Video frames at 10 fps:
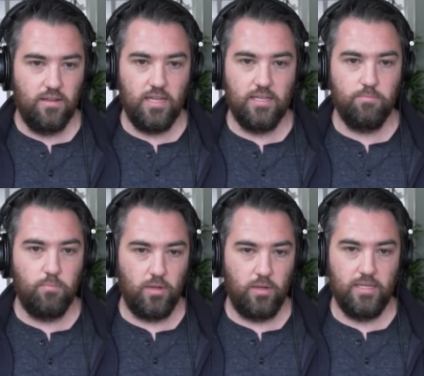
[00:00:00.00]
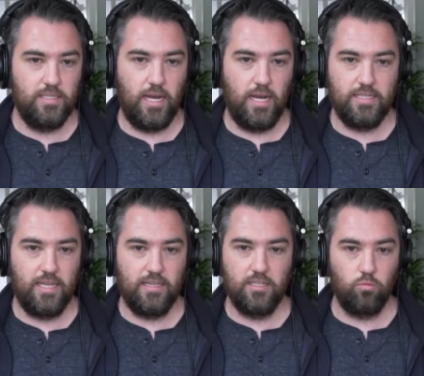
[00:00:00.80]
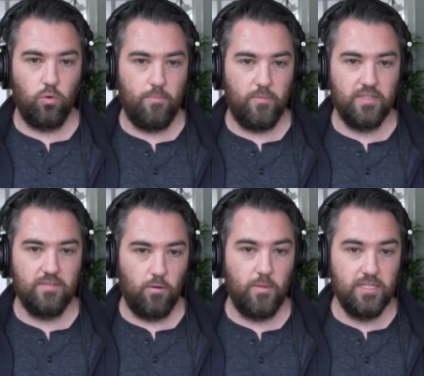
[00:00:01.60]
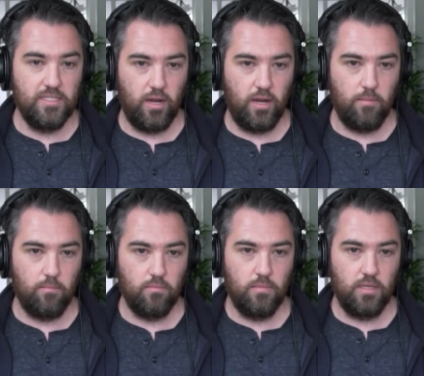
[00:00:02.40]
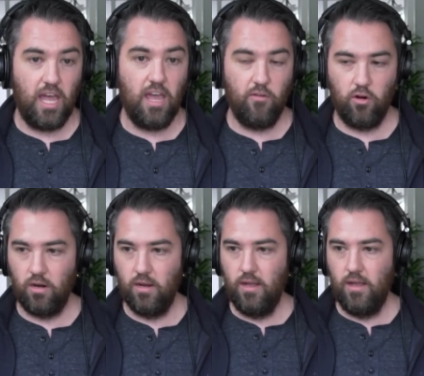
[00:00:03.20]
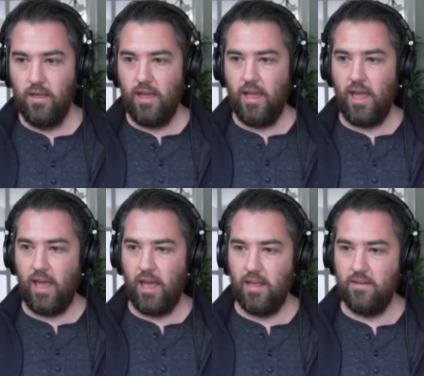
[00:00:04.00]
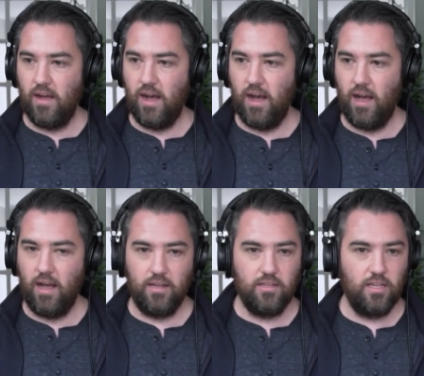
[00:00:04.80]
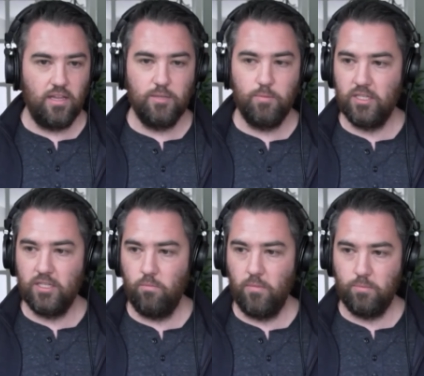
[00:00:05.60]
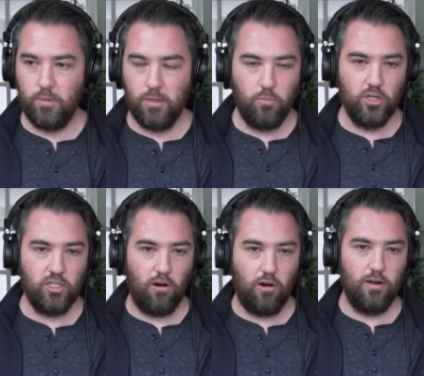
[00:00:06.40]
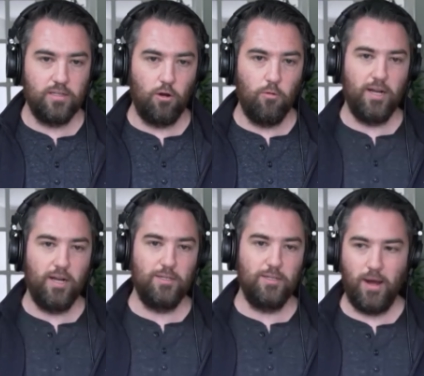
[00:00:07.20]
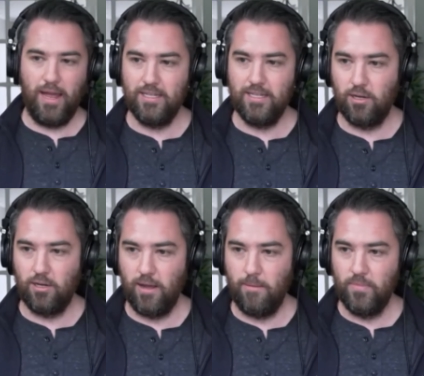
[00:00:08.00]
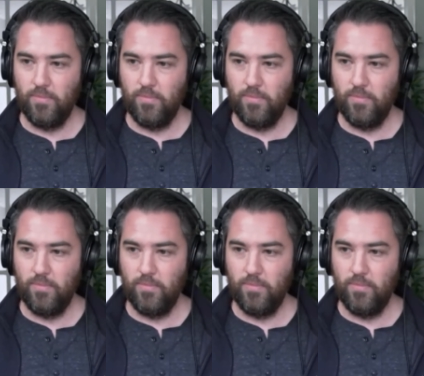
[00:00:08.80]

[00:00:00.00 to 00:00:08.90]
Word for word: input insights that this rep this from Instagram gave her and uh, it, it's being so it's being pushed hard so much by Instagram